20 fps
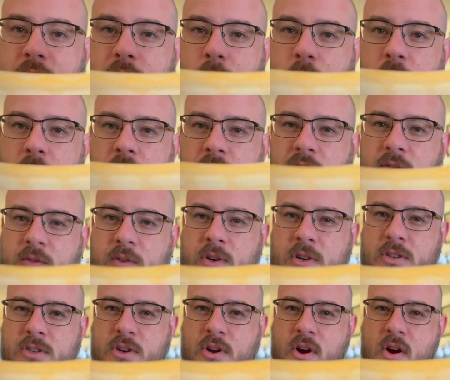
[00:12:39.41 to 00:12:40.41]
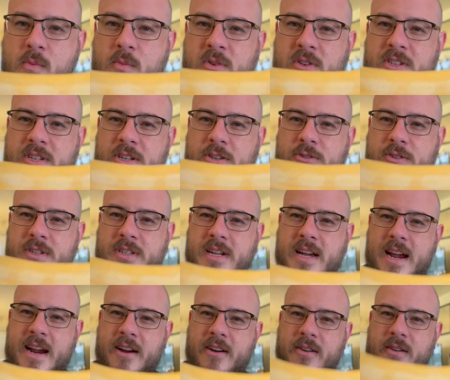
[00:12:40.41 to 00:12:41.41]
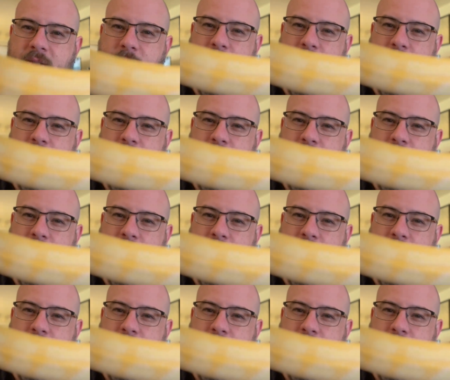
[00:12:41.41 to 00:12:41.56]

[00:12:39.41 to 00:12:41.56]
world's first caramel citrus tiger